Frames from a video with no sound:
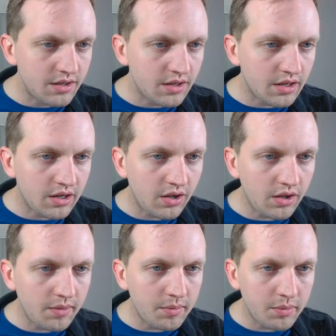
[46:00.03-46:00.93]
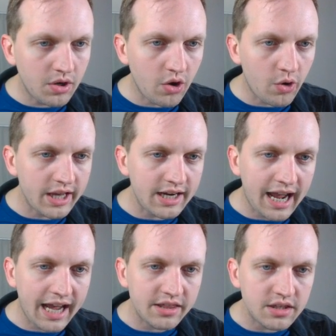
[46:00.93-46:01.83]
gonna go ahead and add
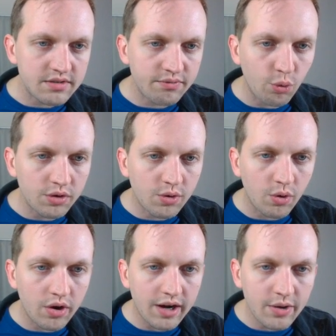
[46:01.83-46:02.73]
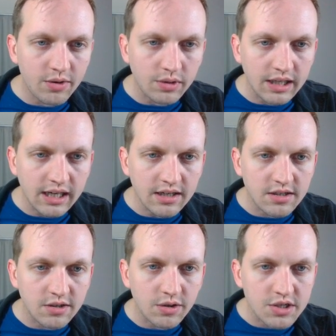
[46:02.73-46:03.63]
this fourth corner. I know I don't need
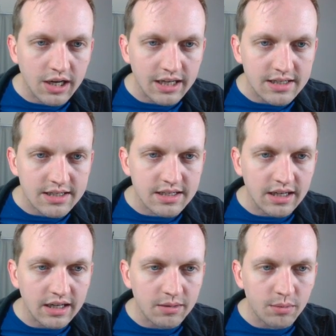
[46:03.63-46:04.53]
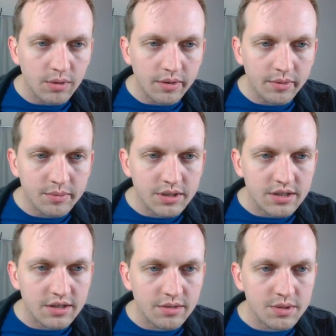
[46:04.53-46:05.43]
to because you can't see it, but let me
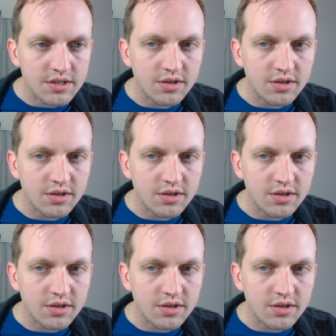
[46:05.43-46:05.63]
just do it.